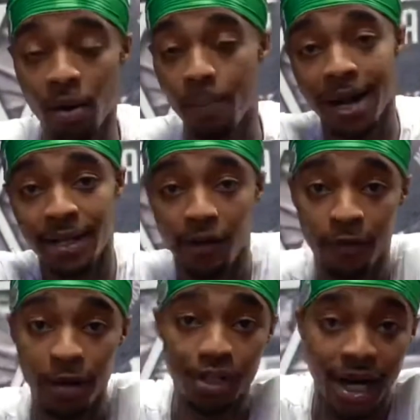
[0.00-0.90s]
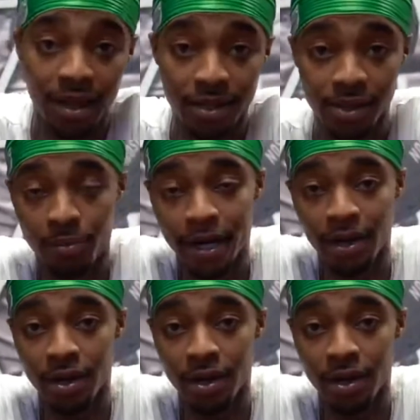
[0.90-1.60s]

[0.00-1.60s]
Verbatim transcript: I don't back down from no challenge, so bring it